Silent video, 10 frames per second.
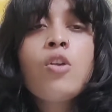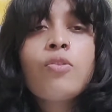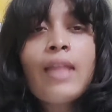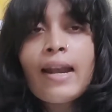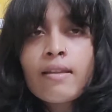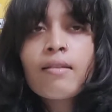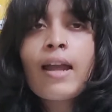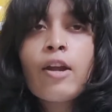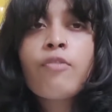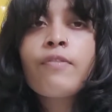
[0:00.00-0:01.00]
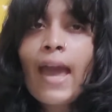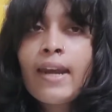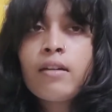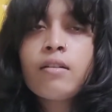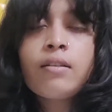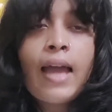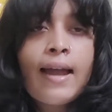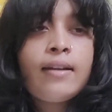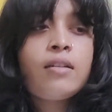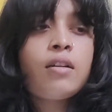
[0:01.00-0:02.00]
So that is a kind of character
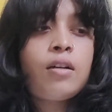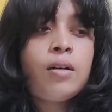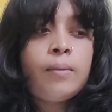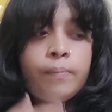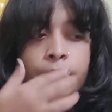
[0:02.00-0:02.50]
that the